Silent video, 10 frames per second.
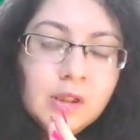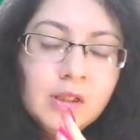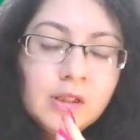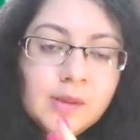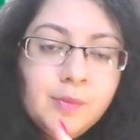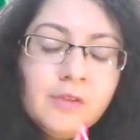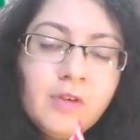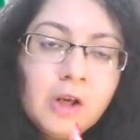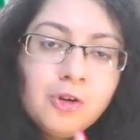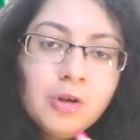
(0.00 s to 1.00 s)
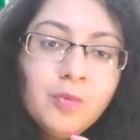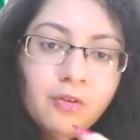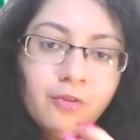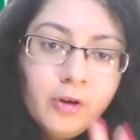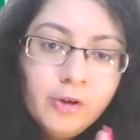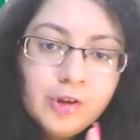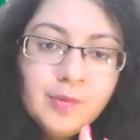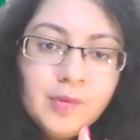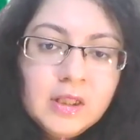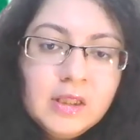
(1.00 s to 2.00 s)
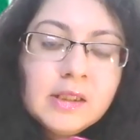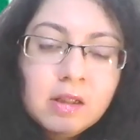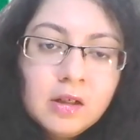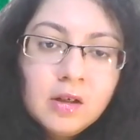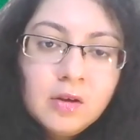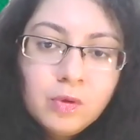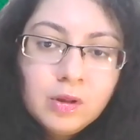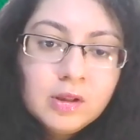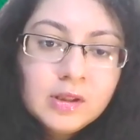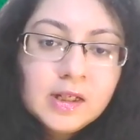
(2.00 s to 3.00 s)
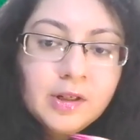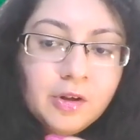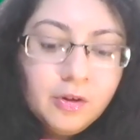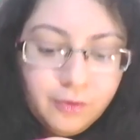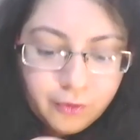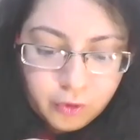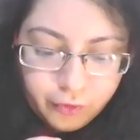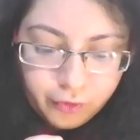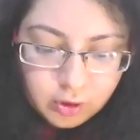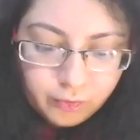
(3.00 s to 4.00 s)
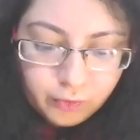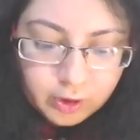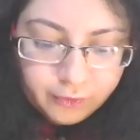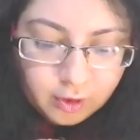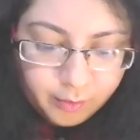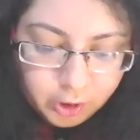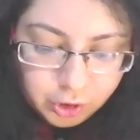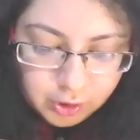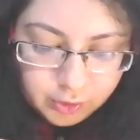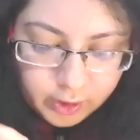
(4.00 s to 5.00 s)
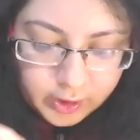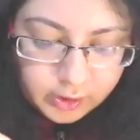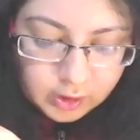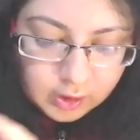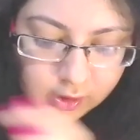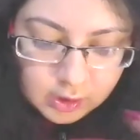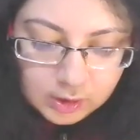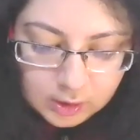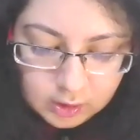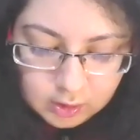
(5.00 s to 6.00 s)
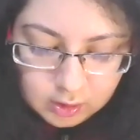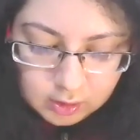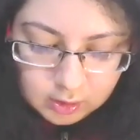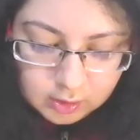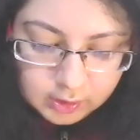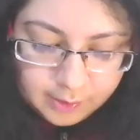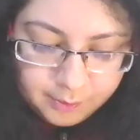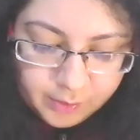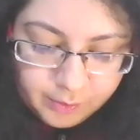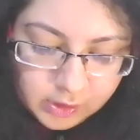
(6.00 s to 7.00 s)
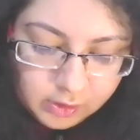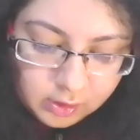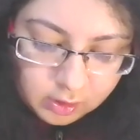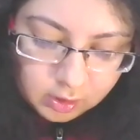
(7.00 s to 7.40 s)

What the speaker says: in a similar fashion, morphology means the study of for word formation, right? Then minimal